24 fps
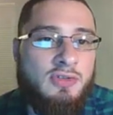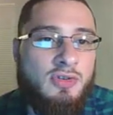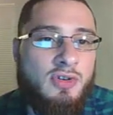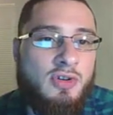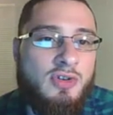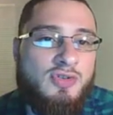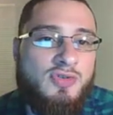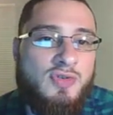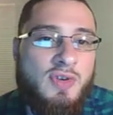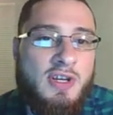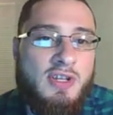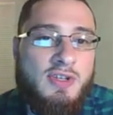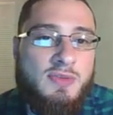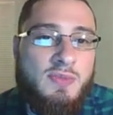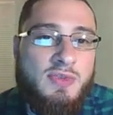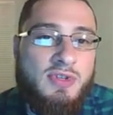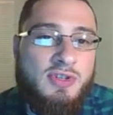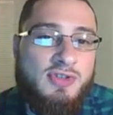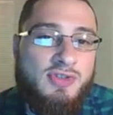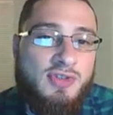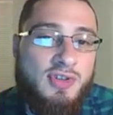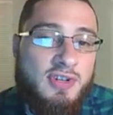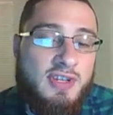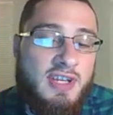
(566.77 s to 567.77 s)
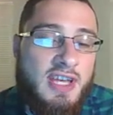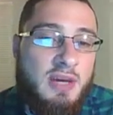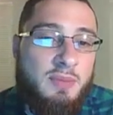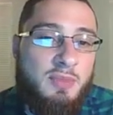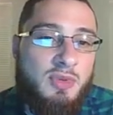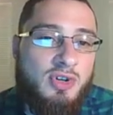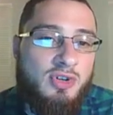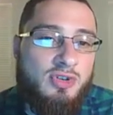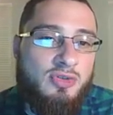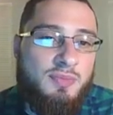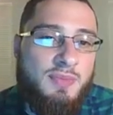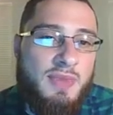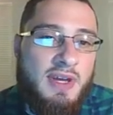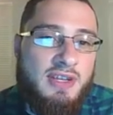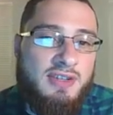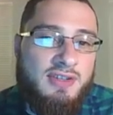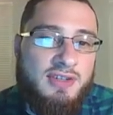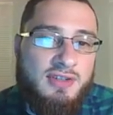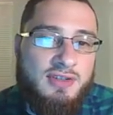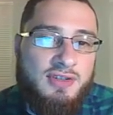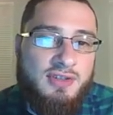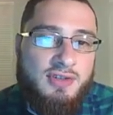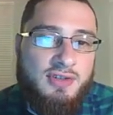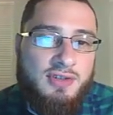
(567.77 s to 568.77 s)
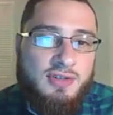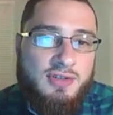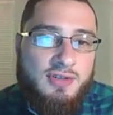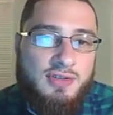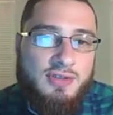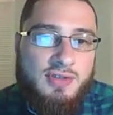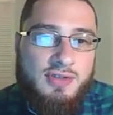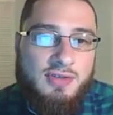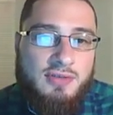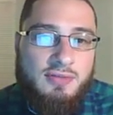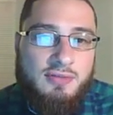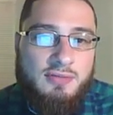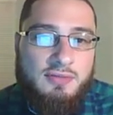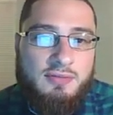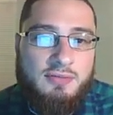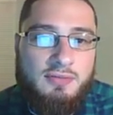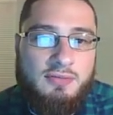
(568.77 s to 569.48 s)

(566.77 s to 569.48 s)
Neurotransmitters are chemical messengers.